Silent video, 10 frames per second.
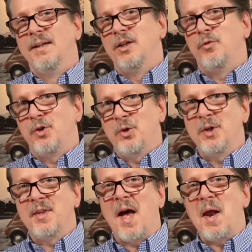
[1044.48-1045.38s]
If you're
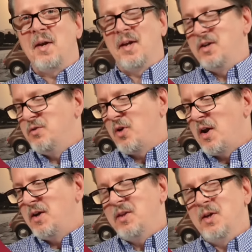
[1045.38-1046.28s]
doing that and you've
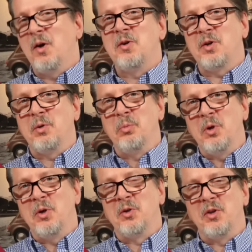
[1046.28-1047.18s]
got anything on your
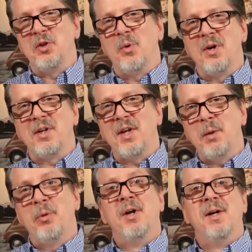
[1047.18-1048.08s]
computer that you want to
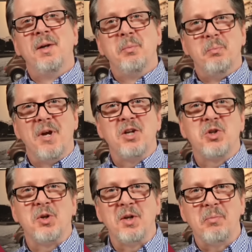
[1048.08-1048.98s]
keep, make
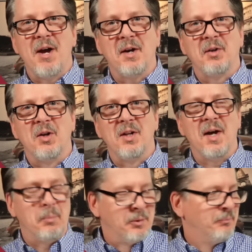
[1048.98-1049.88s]
sure you back it all
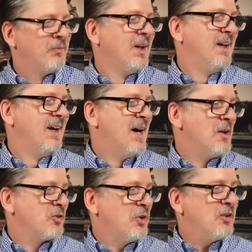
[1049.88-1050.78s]
up.
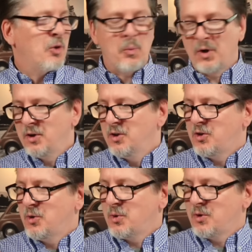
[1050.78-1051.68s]
So that's what we're going to
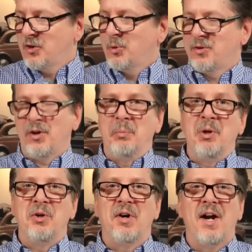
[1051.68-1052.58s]
do. This was a
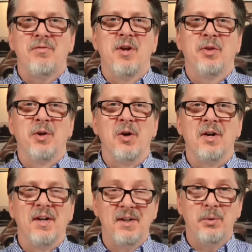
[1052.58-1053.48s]
computer I have nothing
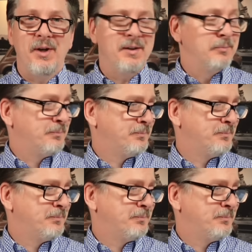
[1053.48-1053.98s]
on anyway.